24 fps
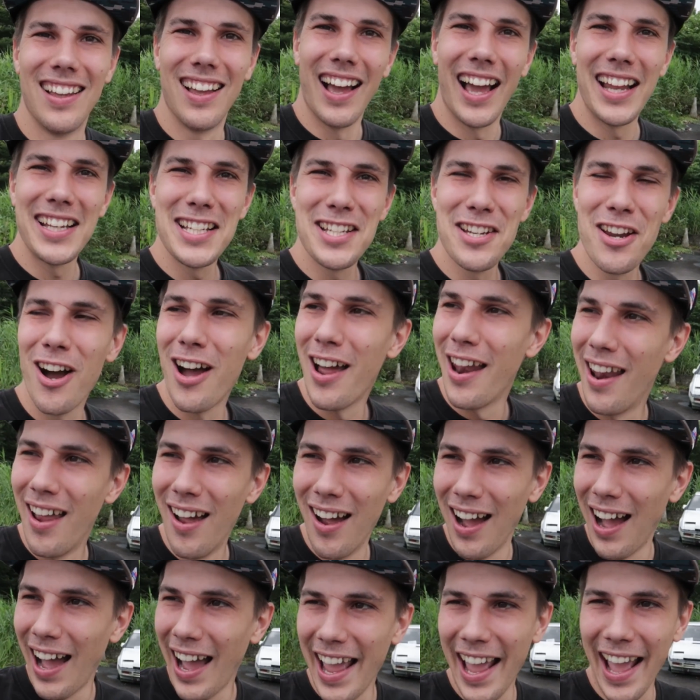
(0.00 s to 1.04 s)
I
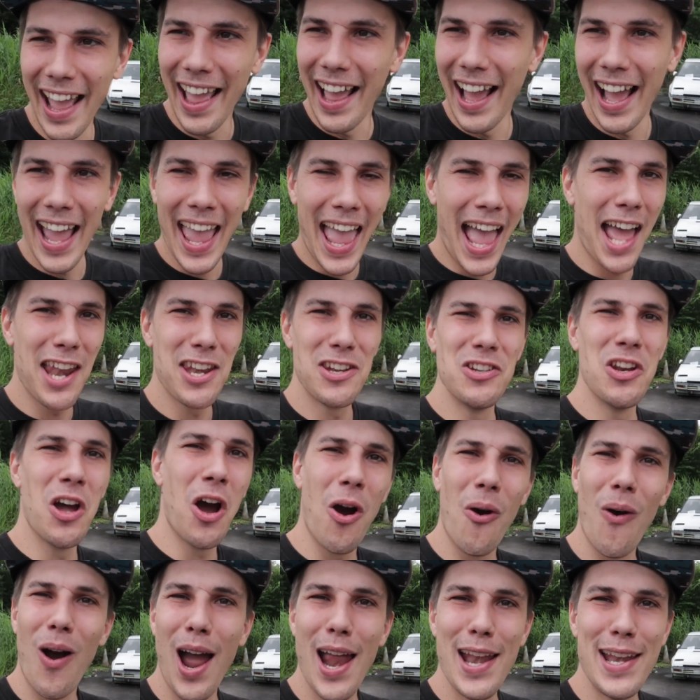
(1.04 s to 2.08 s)
had
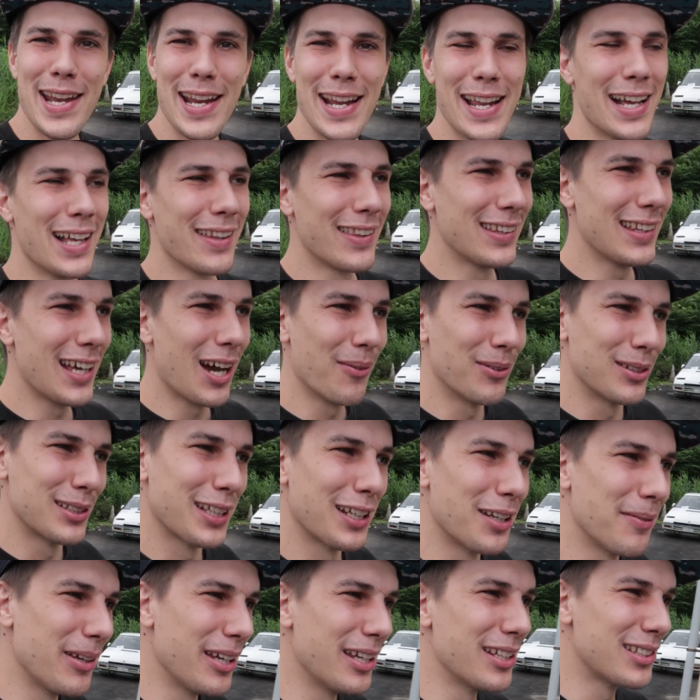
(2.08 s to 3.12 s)
no idea that that was
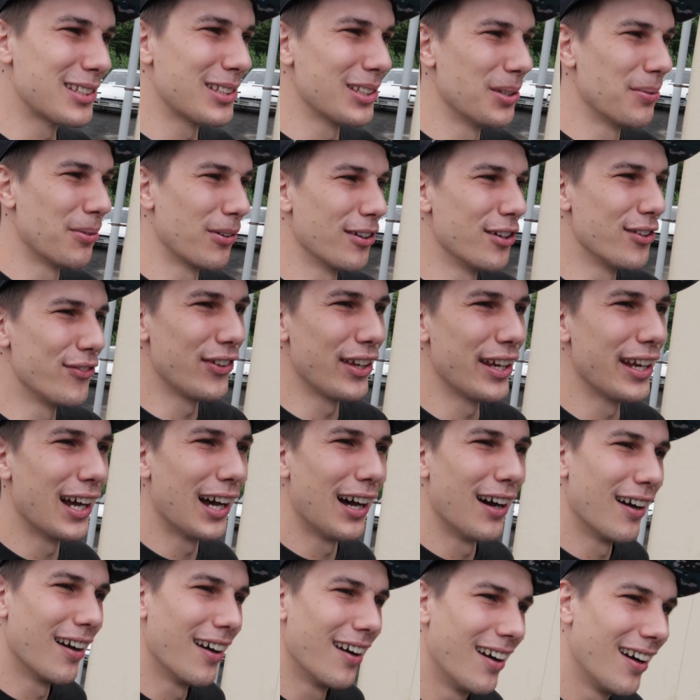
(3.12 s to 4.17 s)
going to be a Subaru
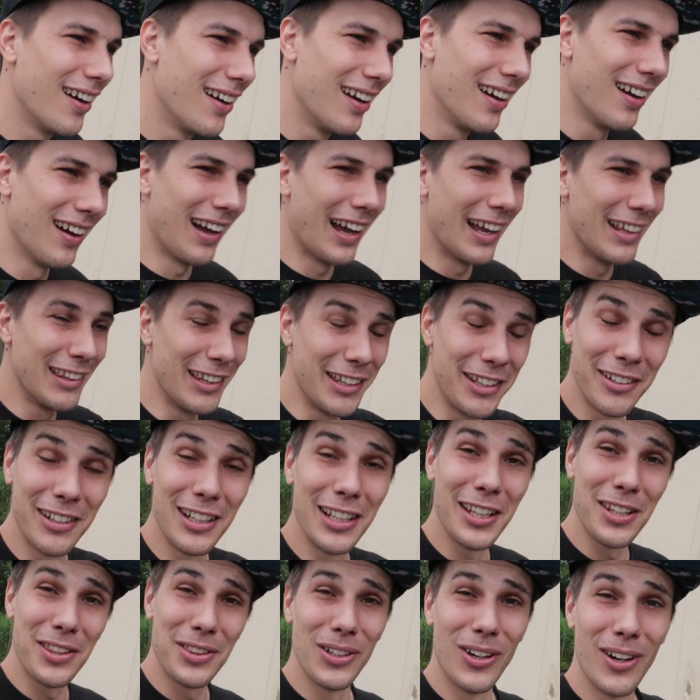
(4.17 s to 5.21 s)
VR. I
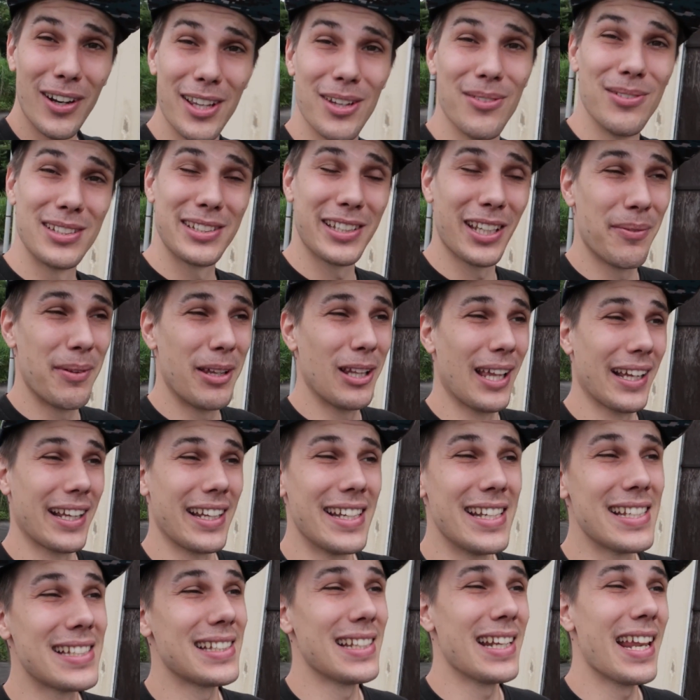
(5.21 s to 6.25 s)
literally thought it was going to be like a
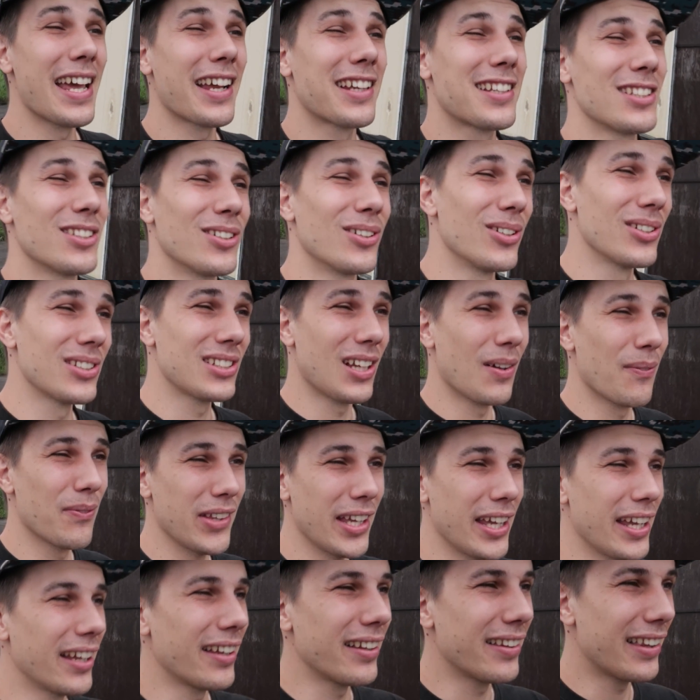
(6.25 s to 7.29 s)
Nissan Exa or
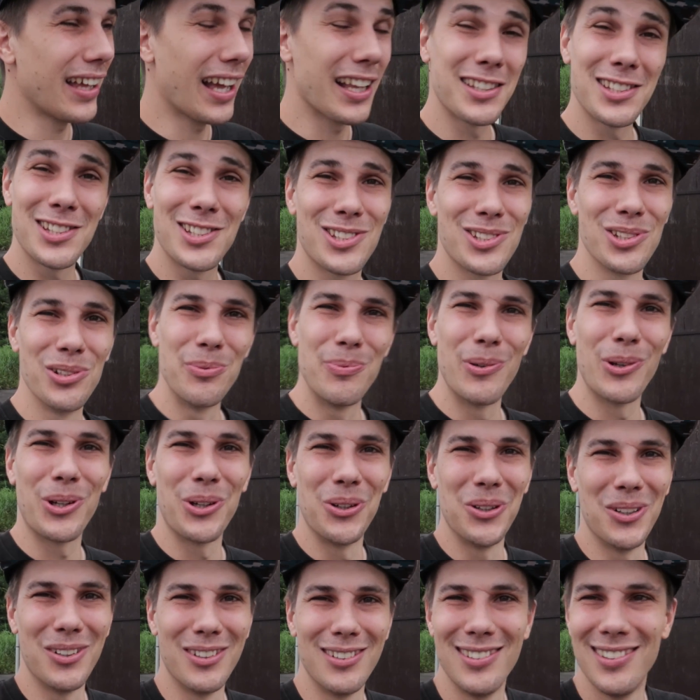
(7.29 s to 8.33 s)
something. That's super cool.